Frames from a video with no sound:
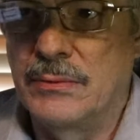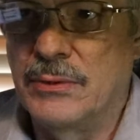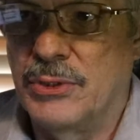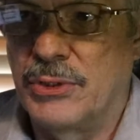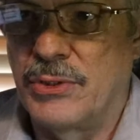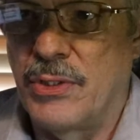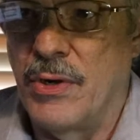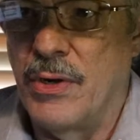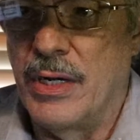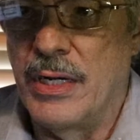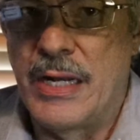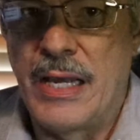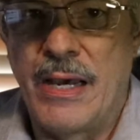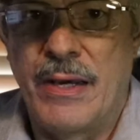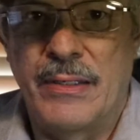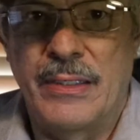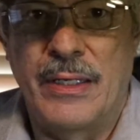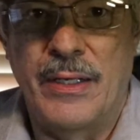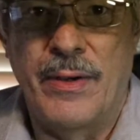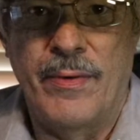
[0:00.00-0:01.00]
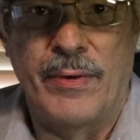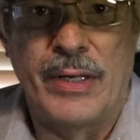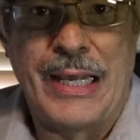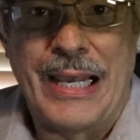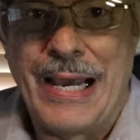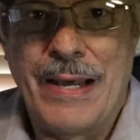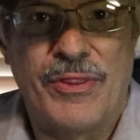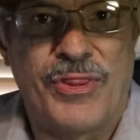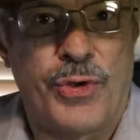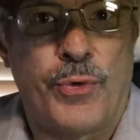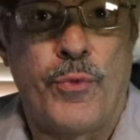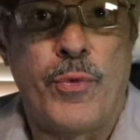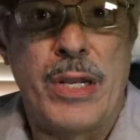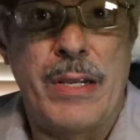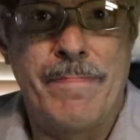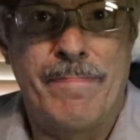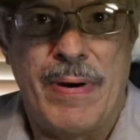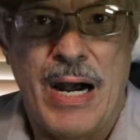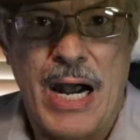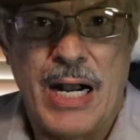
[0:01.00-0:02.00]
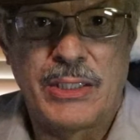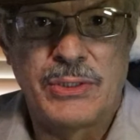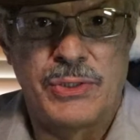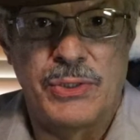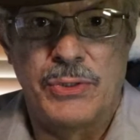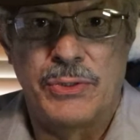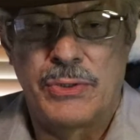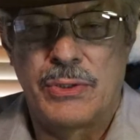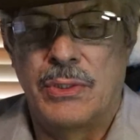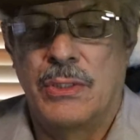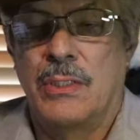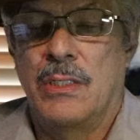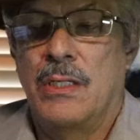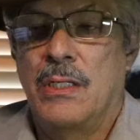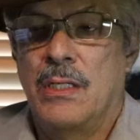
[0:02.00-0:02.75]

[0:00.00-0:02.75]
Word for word: started out and I only got three boxes.